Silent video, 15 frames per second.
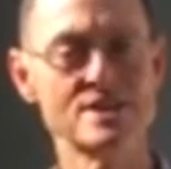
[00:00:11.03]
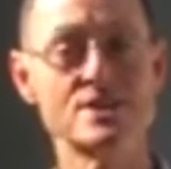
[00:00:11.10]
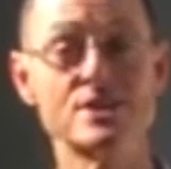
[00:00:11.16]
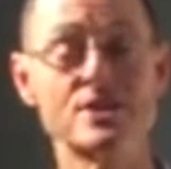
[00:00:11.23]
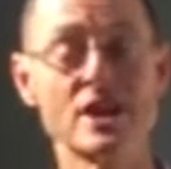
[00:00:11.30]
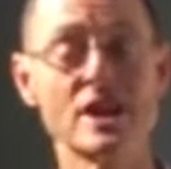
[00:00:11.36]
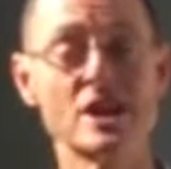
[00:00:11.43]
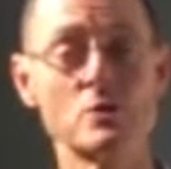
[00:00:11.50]

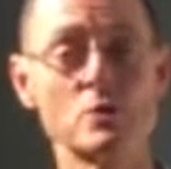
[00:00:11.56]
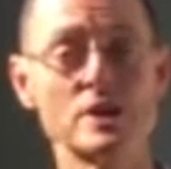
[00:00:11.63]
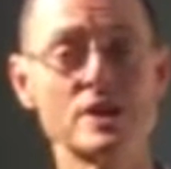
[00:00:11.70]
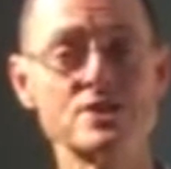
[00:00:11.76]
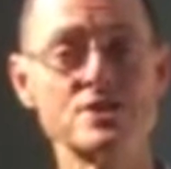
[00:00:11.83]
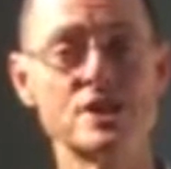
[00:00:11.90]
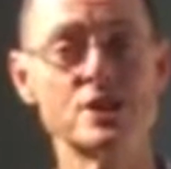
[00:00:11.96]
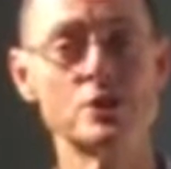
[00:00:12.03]
Today, we're
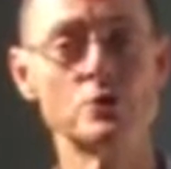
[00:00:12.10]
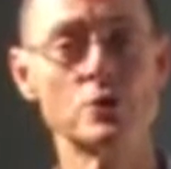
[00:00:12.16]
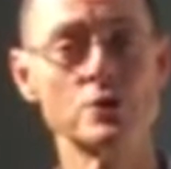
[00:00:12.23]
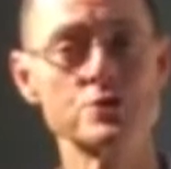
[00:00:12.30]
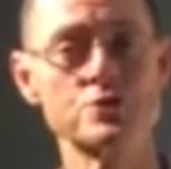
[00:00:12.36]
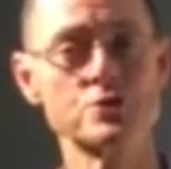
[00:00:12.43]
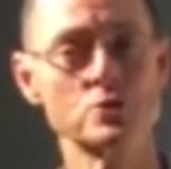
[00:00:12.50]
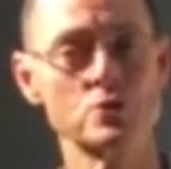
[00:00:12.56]
going to take you
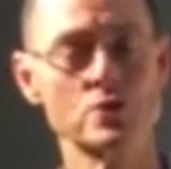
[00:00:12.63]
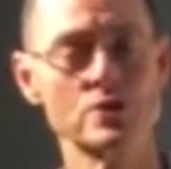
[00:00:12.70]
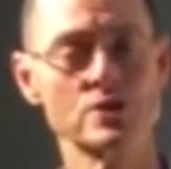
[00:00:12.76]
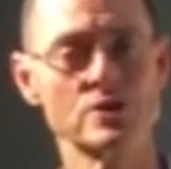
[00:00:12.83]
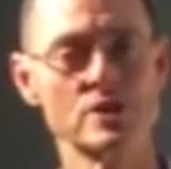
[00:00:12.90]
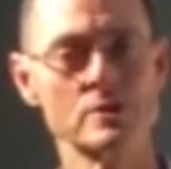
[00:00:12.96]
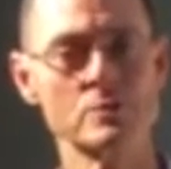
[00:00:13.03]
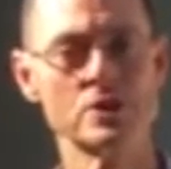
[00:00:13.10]
on a tour.
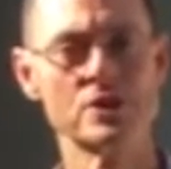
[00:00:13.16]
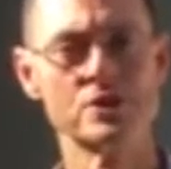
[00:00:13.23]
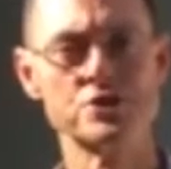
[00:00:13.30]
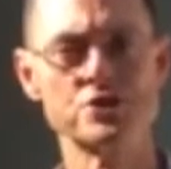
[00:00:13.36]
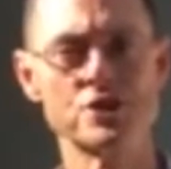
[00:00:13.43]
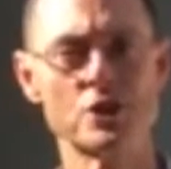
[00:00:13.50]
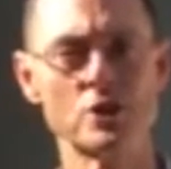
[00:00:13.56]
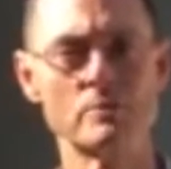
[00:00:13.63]
We're going
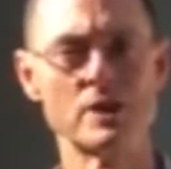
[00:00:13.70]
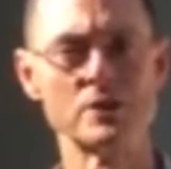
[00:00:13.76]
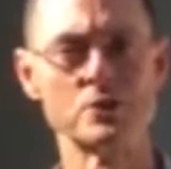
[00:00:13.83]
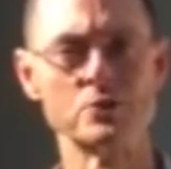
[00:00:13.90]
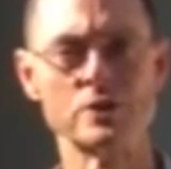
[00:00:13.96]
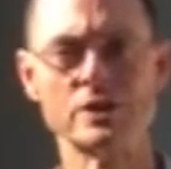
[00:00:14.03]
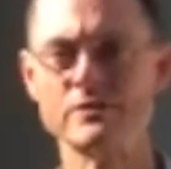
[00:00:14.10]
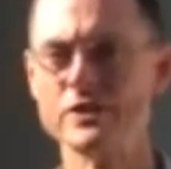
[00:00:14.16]
to share about
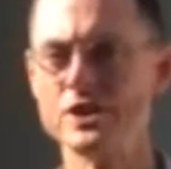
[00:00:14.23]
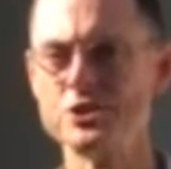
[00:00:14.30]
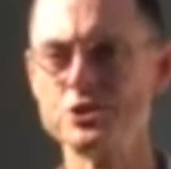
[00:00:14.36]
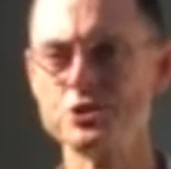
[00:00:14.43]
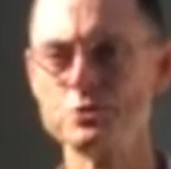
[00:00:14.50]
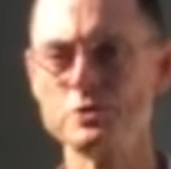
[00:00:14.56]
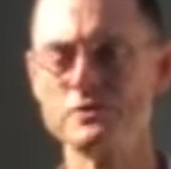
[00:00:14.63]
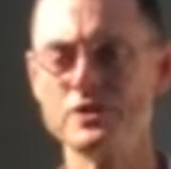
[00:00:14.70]
the
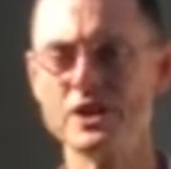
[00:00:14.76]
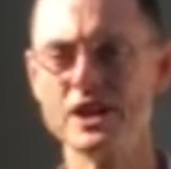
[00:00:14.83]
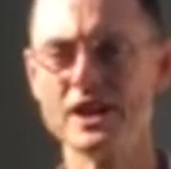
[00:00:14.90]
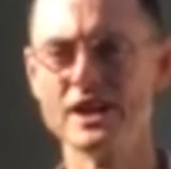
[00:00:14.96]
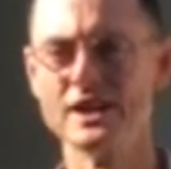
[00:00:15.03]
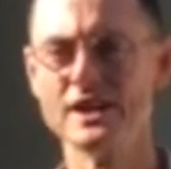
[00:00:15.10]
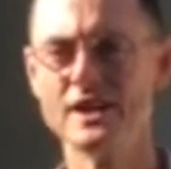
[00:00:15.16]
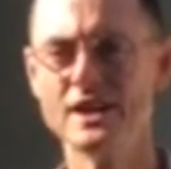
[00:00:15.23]
renovations we've
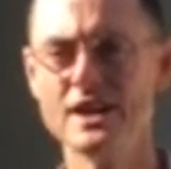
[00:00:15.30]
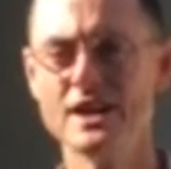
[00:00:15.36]
done